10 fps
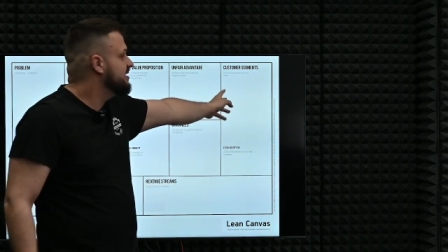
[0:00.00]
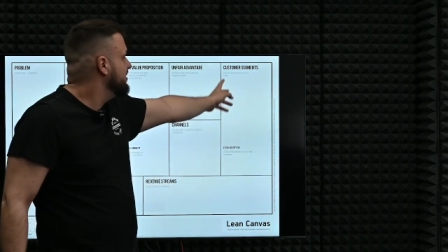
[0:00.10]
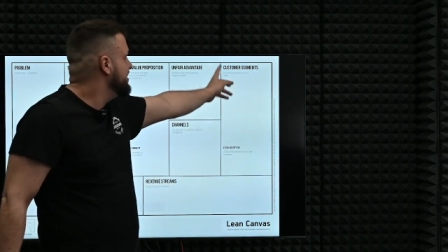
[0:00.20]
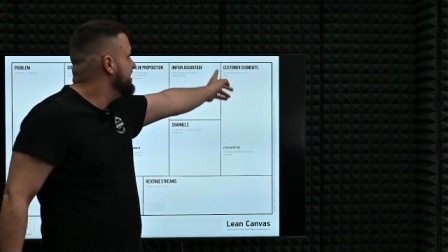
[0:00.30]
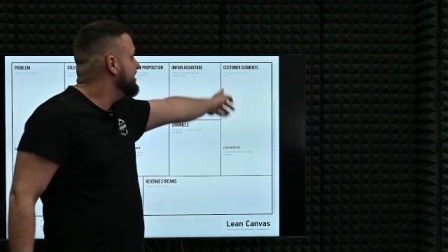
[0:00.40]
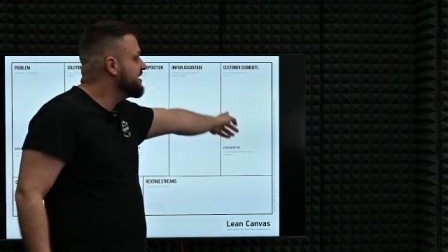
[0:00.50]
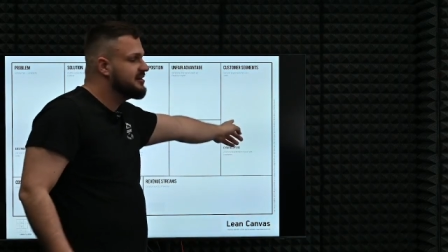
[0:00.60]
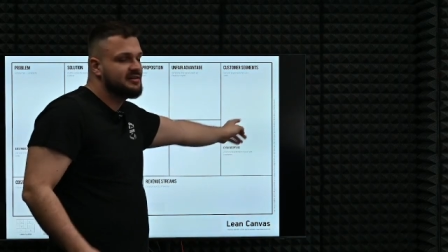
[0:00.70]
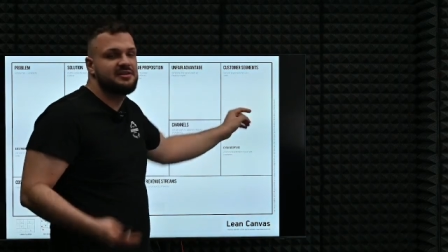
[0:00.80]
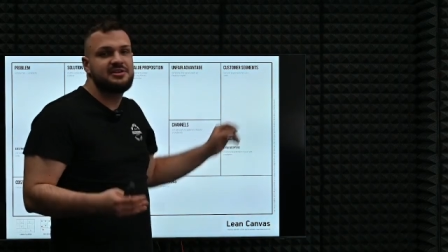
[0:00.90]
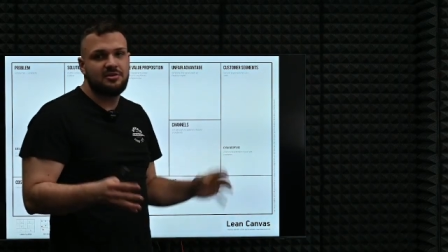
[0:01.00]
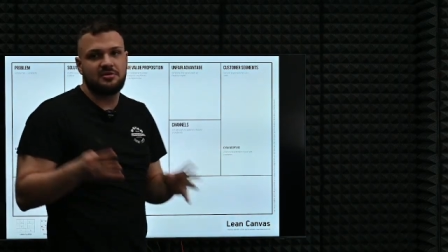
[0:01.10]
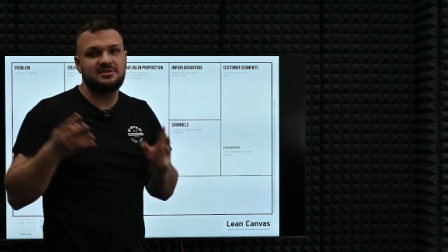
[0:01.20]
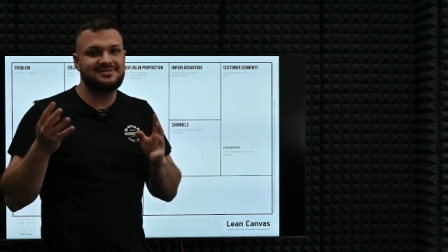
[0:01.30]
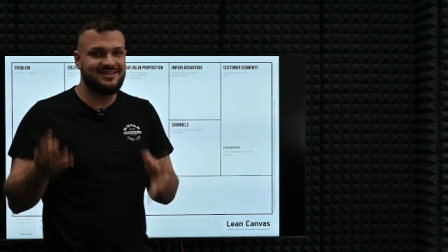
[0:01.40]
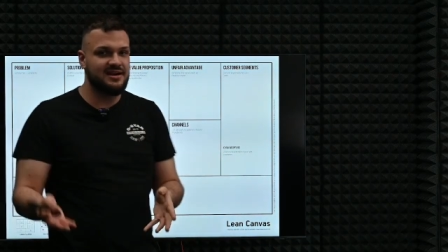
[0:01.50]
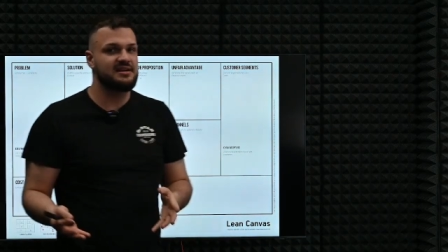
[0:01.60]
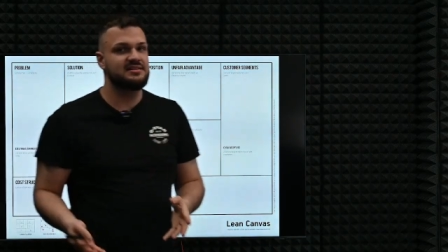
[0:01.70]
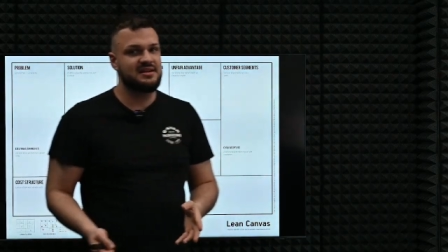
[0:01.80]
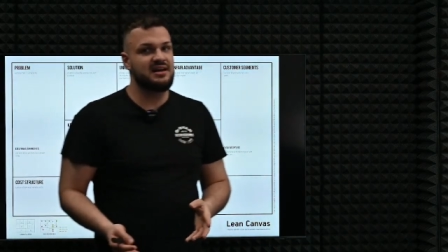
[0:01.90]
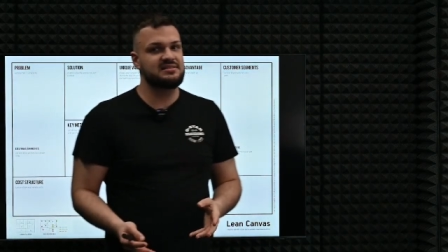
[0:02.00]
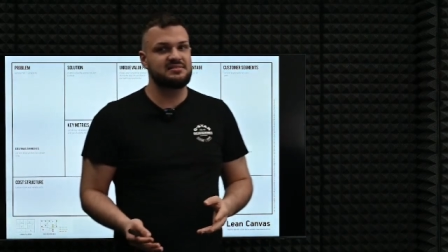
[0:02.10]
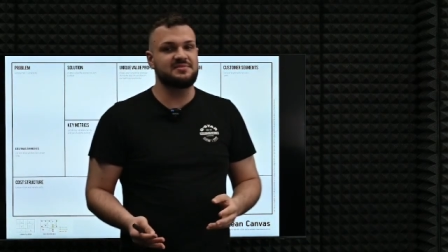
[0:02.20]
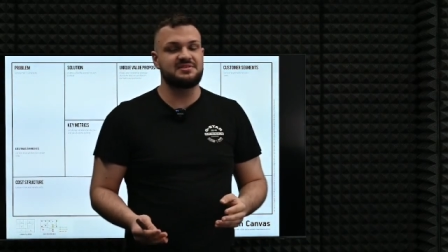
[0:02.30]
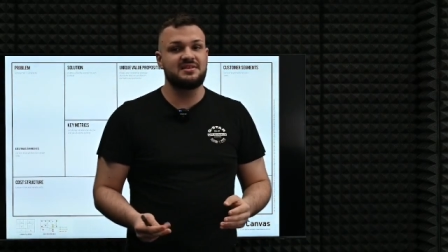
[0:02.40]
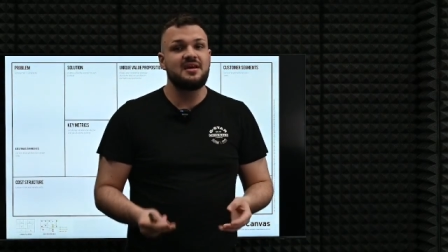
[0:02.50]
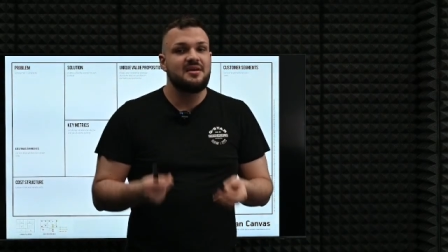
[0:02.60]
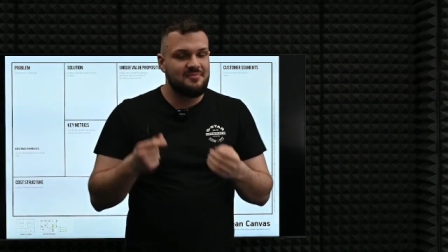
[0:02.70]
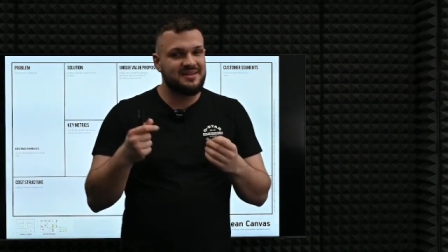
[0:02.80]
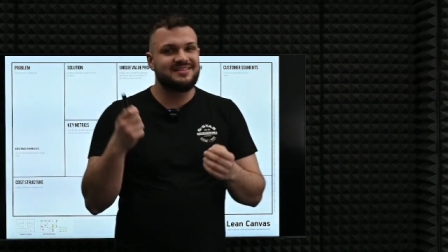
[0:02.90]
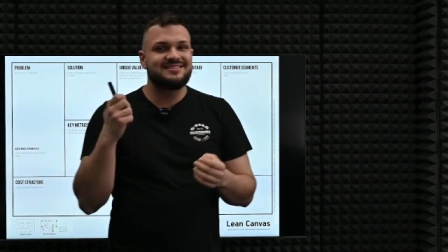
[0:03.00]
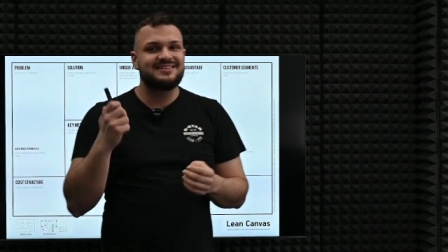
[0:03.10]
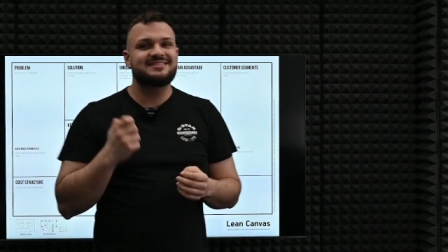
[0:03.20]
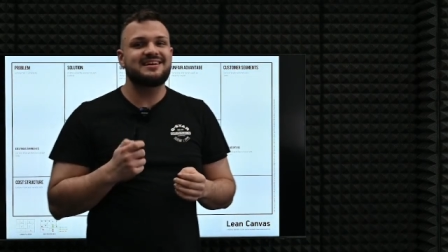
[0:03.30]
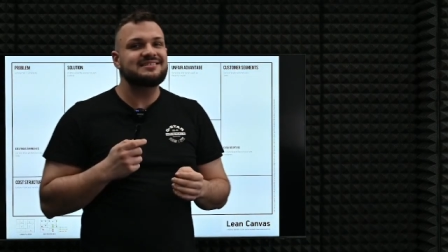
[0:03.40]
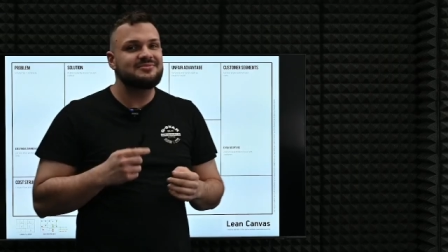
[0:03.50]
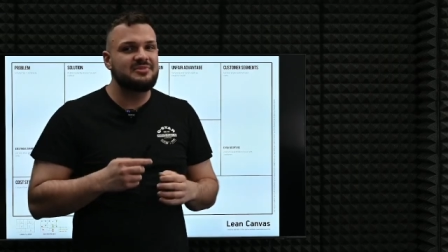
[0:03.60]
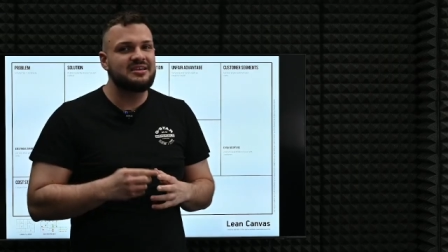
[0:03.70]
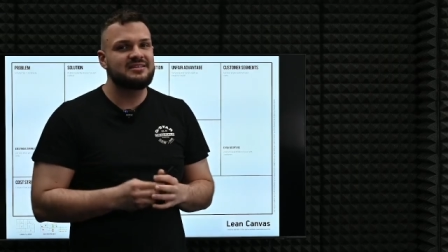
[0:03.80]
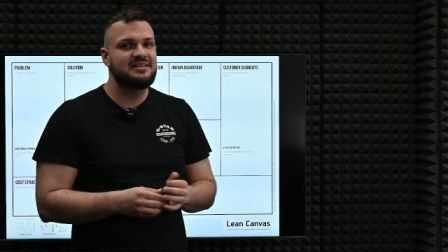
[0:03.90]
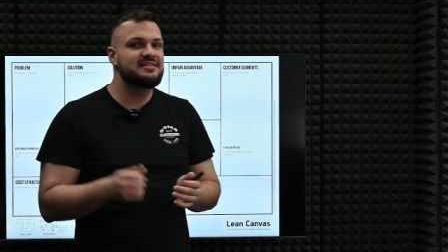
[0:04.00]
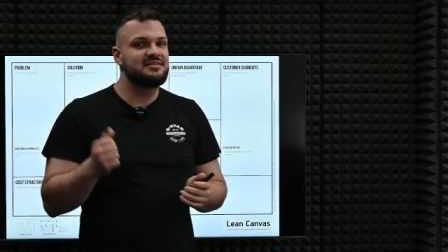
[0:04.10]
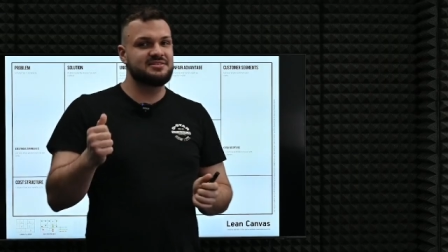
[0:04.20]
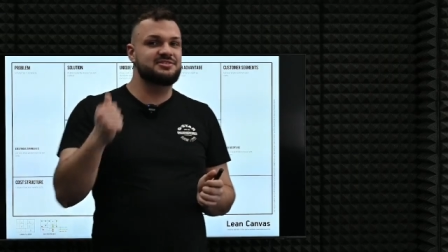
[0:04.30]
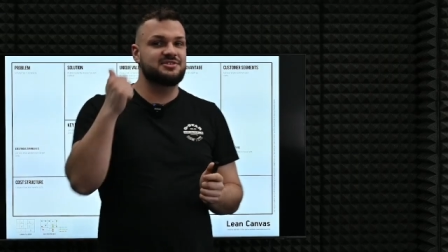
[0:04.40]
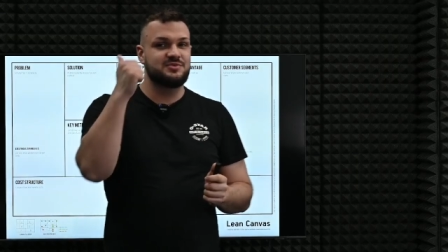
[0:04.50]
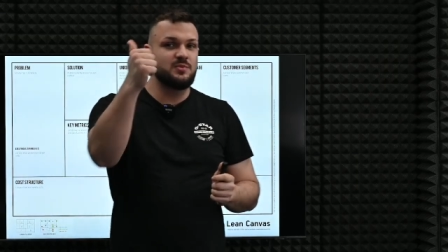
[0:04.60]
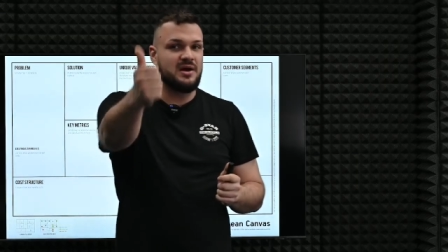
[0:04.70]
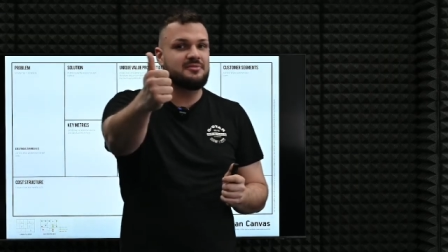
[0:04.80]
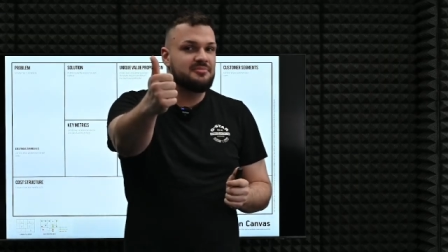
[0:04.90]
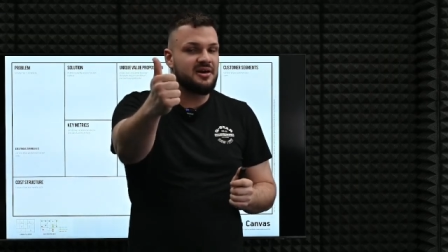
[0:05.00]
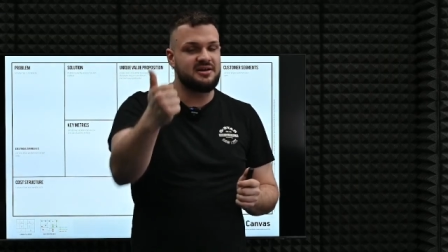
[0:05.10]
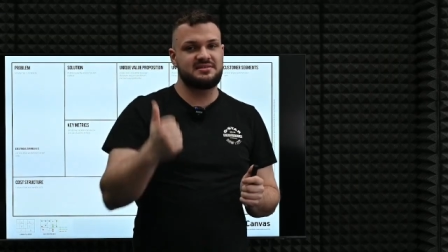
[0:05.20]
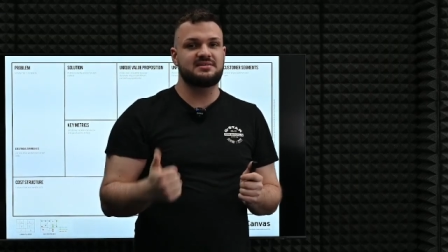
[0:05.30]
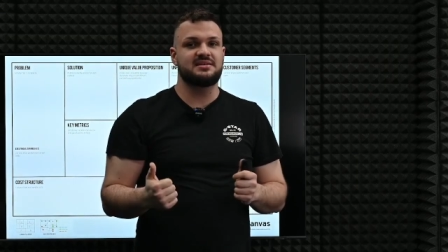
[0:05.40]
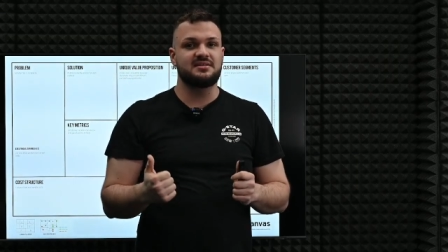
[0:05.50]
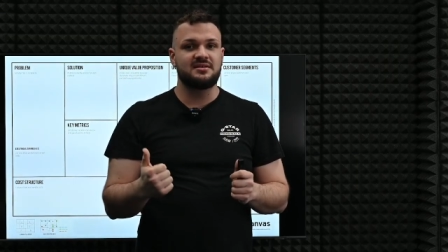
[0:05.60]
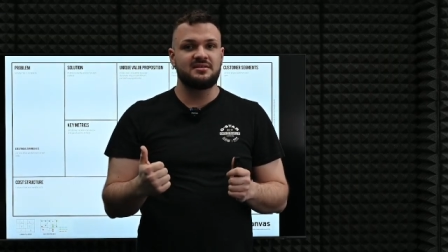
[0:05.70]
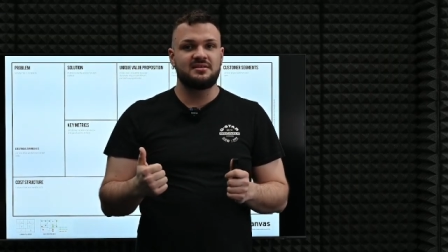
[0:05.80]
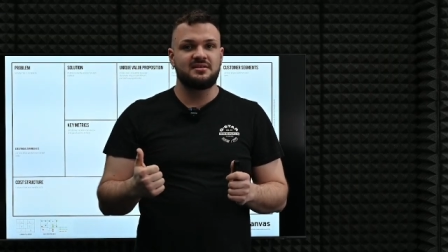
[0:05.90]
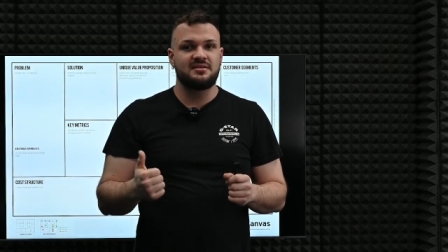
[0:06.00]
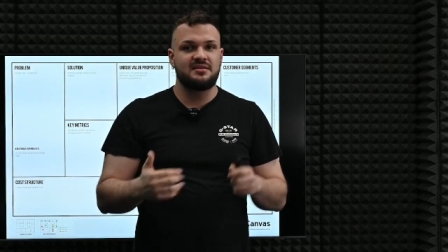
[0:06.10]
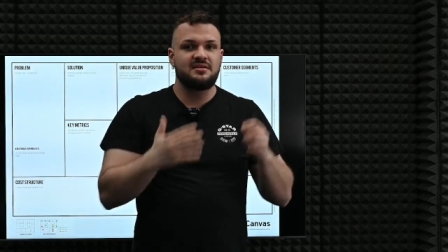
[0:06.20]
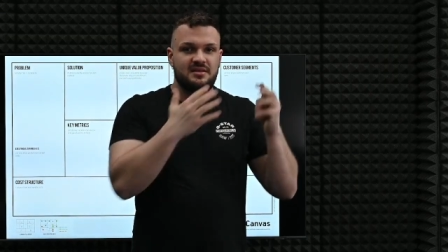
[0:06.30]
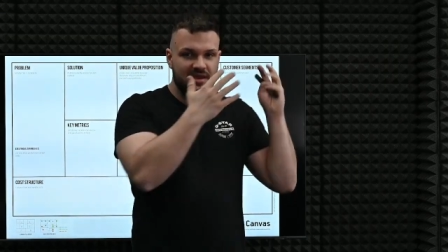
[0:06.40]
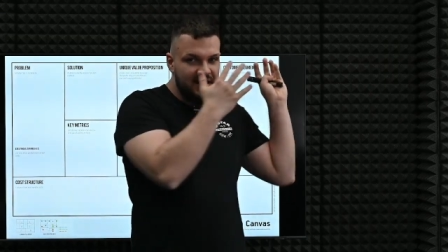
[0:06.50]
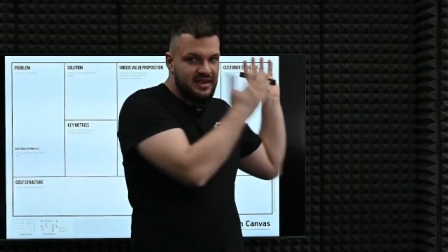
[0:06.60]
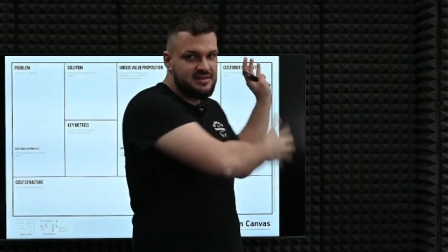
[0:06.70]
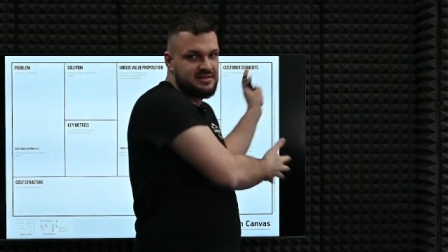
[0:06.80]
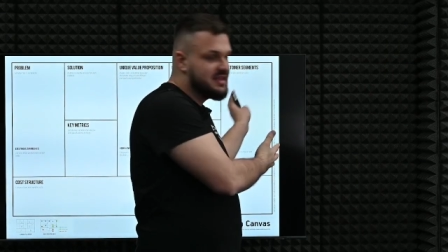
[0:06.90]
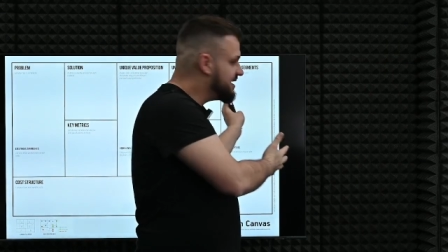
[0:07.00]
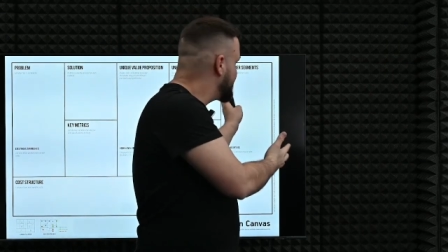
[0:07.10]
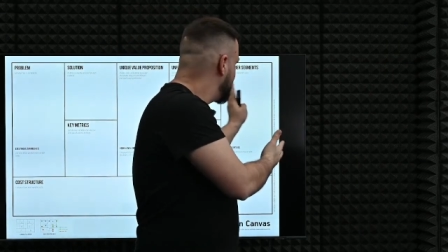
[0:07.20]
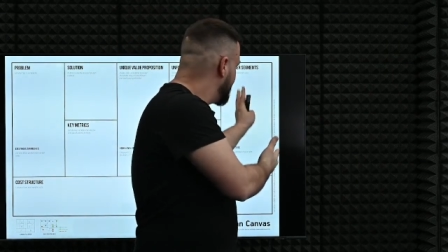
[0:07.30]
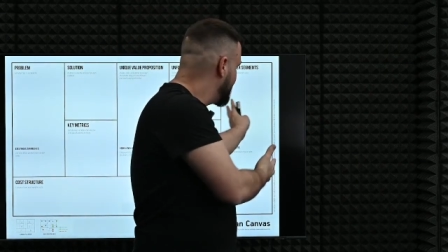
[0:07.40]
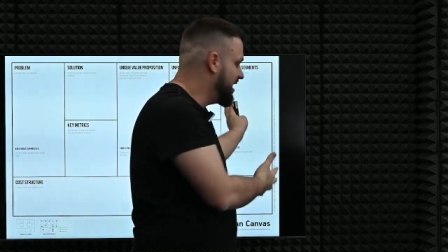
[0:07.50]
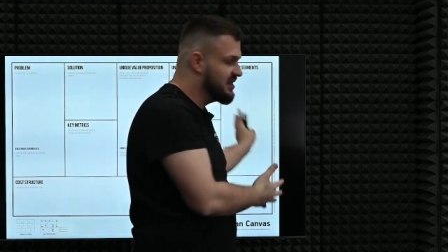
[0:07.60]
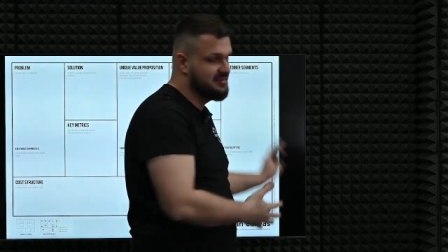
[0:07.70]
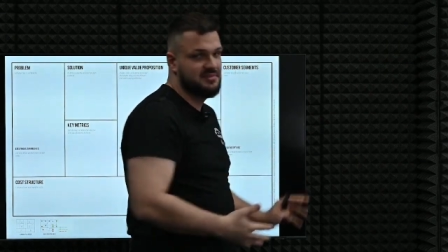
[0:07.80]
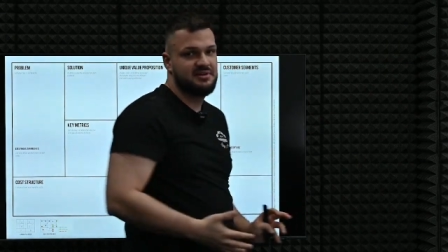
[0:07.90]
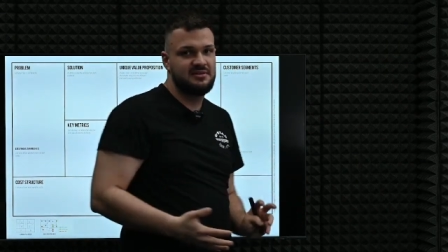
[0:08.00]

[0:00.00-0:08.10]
here your target customers, but that doesn't mean that there is just one person in that column.